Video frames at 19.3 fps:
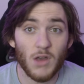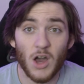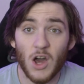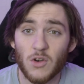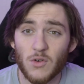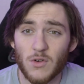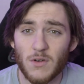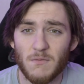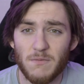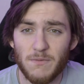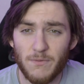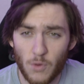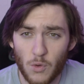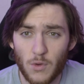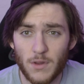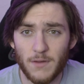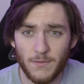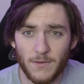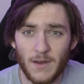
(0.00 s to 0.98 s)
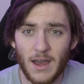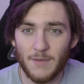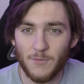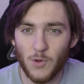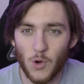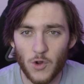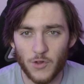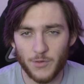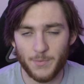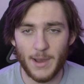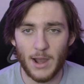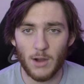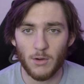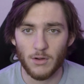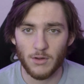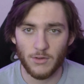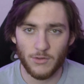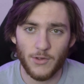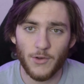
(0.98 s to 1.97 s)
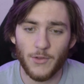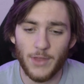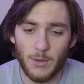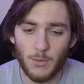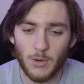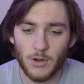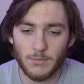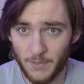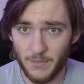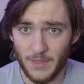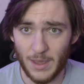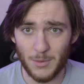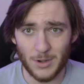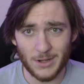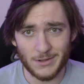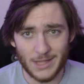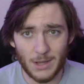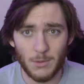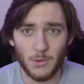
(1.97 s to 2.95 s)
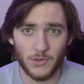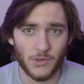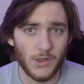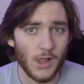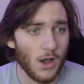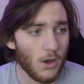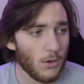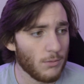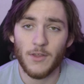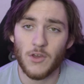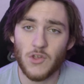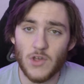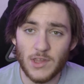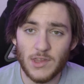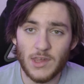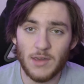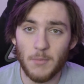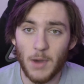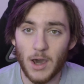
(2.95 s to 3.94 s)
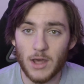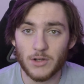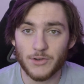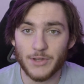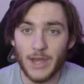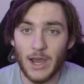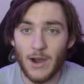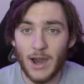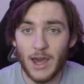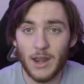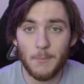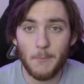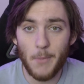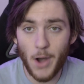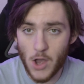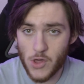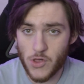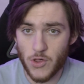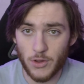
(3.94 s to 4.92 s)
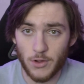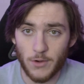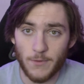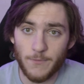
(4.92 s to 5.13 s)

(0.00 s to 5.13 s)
145 horsepower, so they were slow. The GT model now had a modular